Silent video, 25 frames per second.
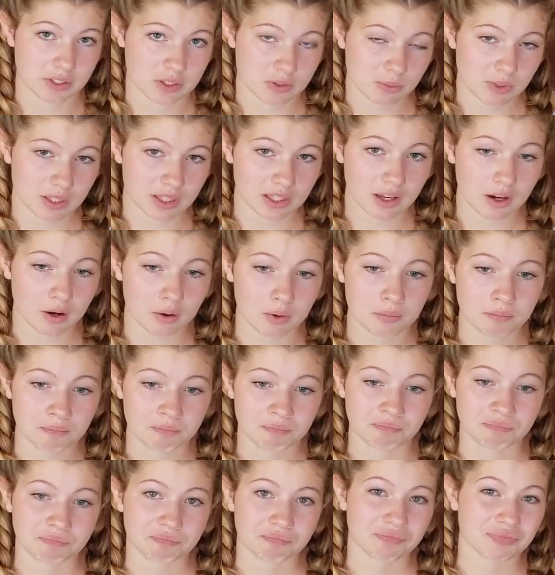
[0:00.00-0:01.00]
is Willow,
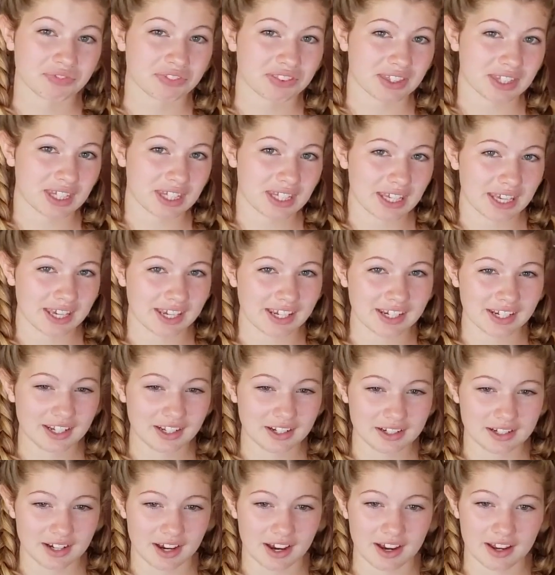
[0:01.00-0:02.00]

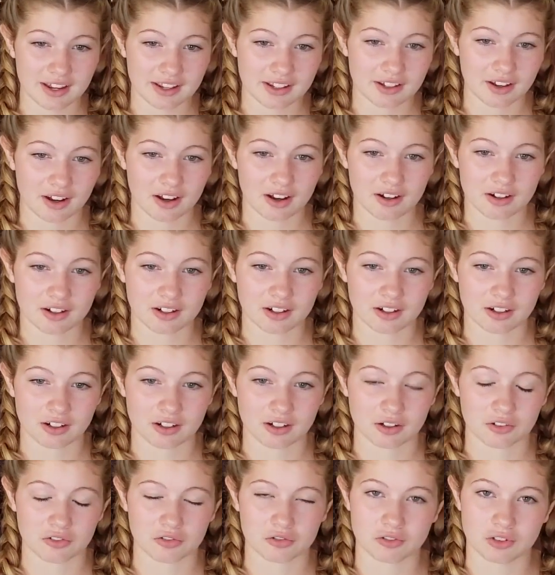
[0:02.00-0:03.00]
and I got
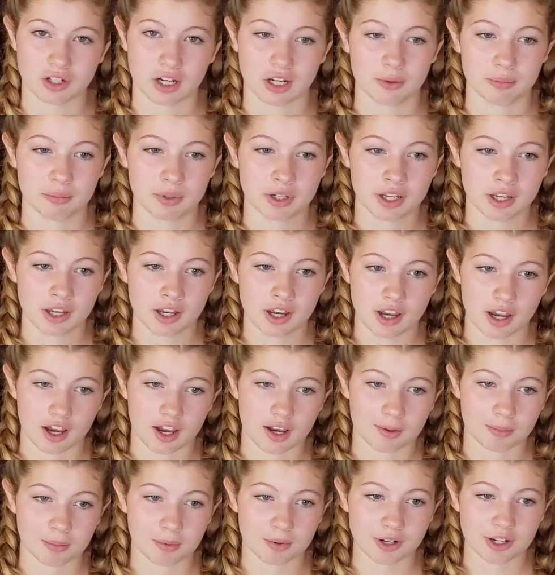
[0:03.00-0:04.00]
her from
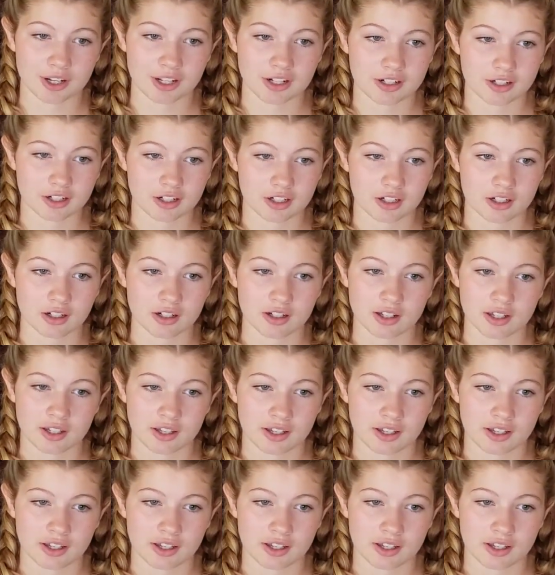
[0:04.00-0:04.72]
a breeder